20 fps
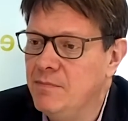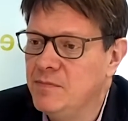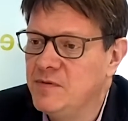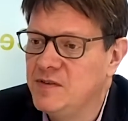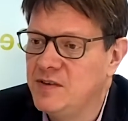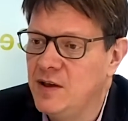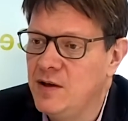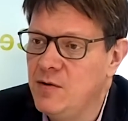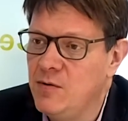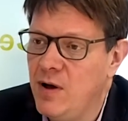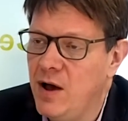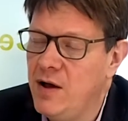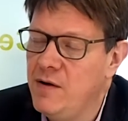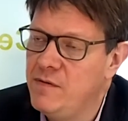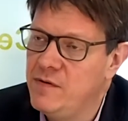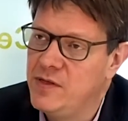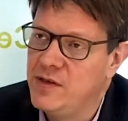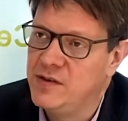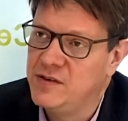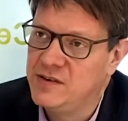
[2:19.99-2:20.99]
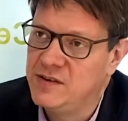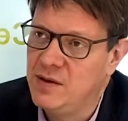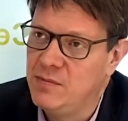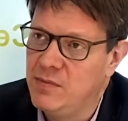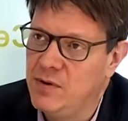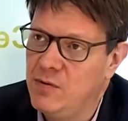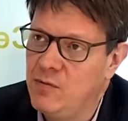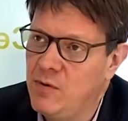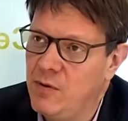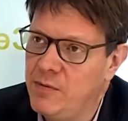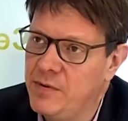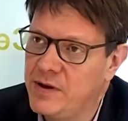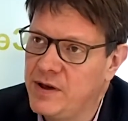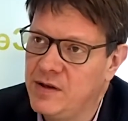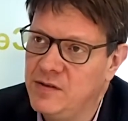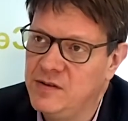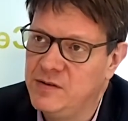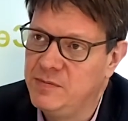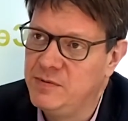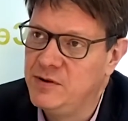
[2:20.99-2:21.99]
So over the summer what we're
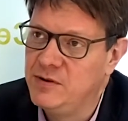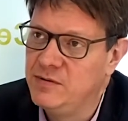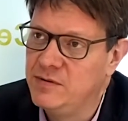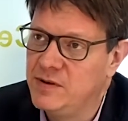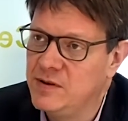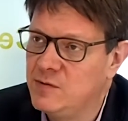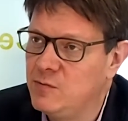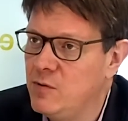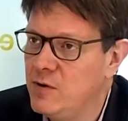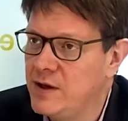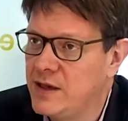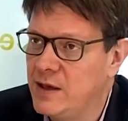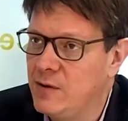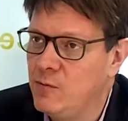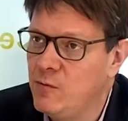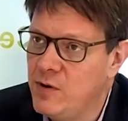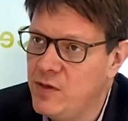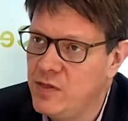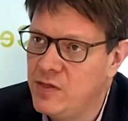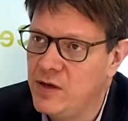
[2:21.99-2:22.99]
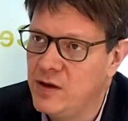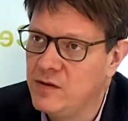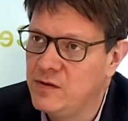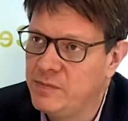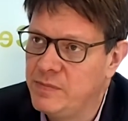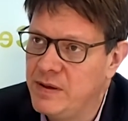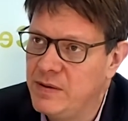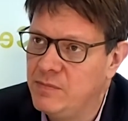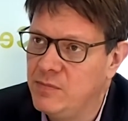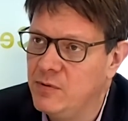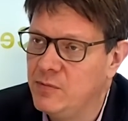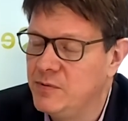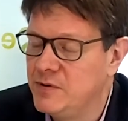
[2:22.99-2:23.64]
going to be doing is working with those people,